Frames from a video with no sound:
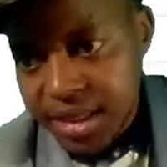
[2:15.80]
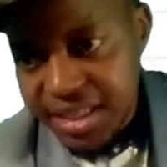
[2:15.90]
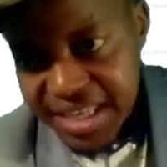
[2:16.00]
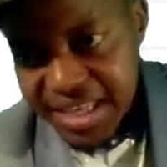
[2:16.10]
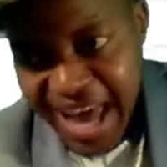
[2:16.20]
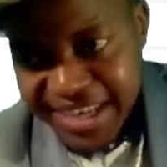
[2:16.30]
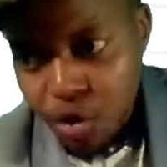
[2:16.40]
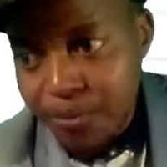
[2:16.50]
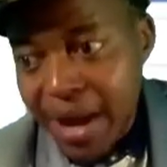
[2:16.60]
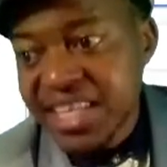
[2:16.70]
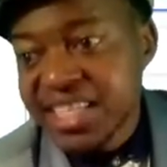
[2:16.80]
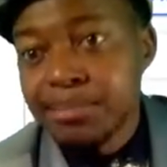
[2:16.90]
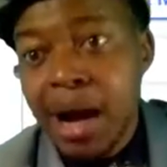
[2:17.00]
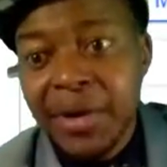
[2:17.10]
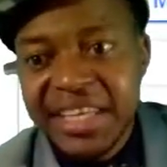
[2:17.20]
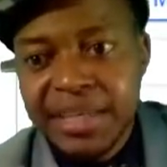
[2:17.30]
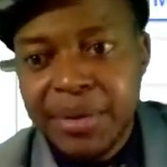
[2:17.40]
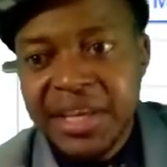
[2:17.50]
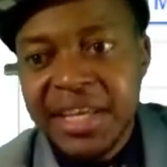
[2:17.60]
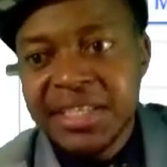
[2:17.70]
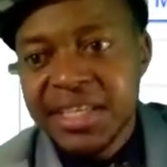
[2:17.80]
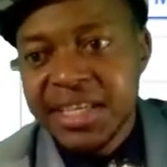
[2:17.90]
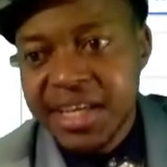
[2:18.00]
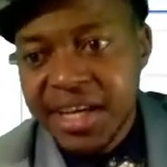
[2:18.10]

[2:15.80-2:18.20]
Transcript: This is an article by the Zimbabwe Independent,